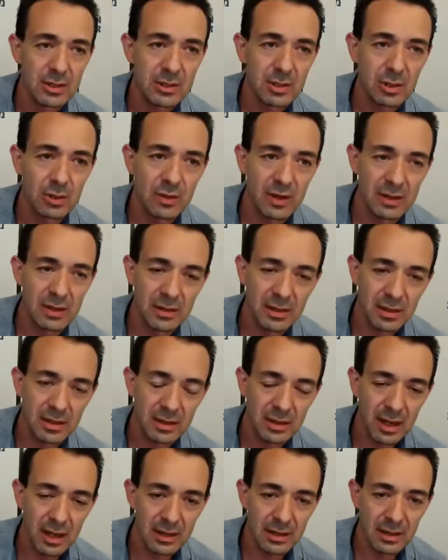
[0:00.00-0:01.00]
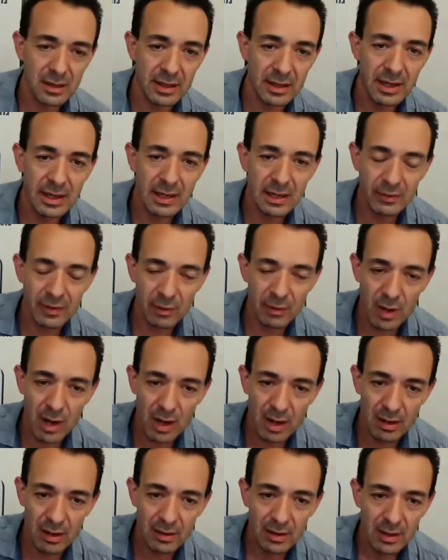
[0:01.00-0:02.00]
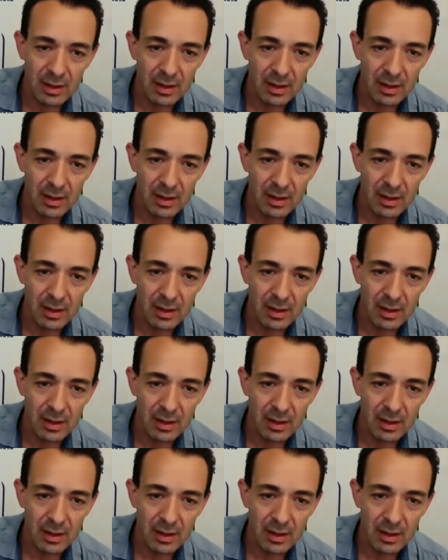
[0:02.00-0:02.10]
sort of under the heel of Iran